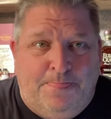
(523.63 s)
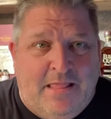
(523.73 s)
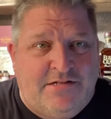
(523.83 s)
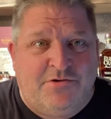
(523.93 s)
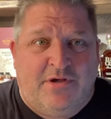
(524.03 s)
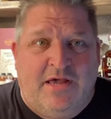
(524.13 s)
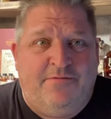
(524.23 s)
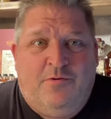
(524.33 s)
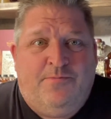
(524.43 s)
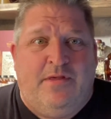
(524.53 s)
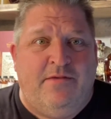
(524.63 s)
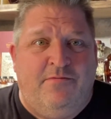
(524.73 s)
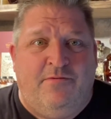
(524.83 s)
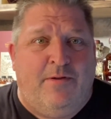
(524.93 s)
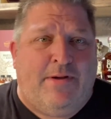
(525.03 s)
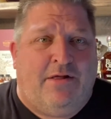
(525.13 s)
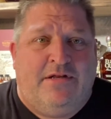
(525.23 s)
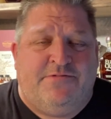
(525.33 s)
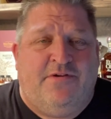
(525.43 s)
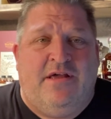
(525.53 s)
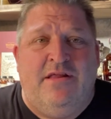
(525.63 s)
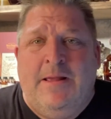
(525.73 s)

It's okay with me. For my palate, it's fine.